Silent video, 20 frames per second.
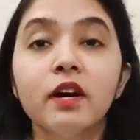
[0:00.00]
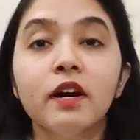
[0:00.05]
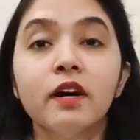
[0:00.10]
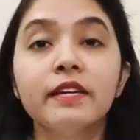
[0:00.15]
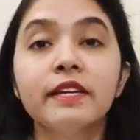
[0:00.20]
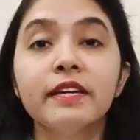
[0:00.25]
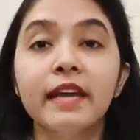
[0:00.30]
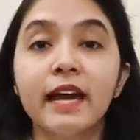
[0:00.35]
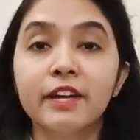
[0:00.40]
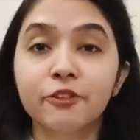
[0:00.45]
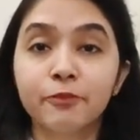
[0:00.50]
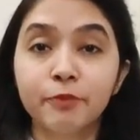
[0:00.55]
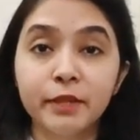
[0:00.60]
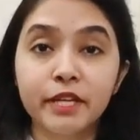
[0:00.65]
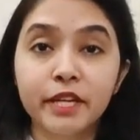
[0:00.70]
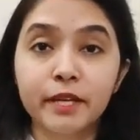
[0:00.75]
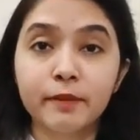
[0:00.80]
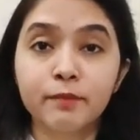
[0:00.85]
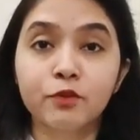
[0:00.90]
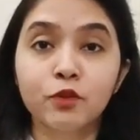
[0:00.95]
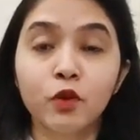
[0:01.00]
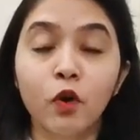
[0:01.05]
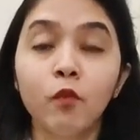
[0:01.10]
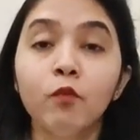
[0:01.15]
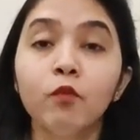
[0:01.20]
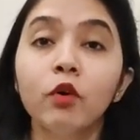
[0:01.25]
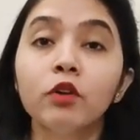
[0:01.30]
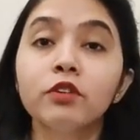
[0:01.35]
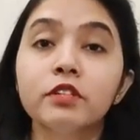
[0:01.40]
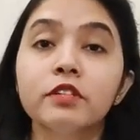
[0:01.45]
he has been
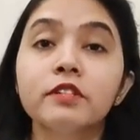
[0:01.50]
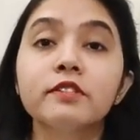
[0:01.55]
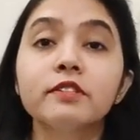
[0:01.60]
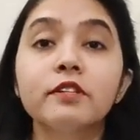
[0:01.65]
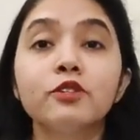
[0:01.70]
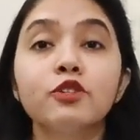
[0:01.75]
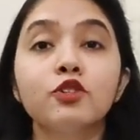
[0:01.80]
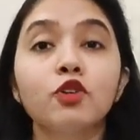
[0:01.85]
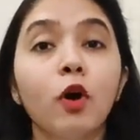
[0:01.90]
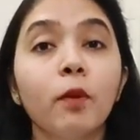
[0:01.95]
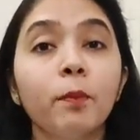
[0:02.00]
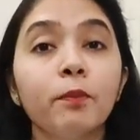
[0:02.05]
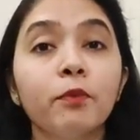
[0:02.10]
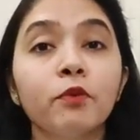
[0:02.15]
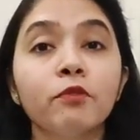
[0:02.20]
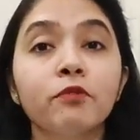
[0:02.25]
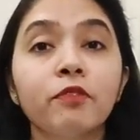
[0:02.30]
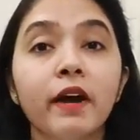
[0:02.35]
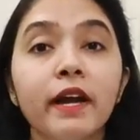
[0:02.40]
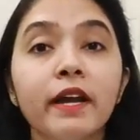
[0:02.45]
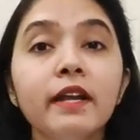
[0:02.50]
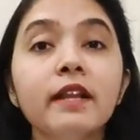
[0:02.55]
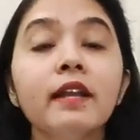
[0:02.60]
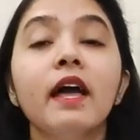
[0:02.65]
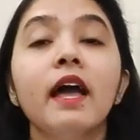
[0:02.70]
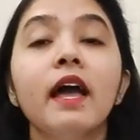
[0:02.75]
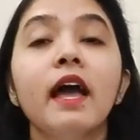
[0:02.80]
absorbed, what is the job profile,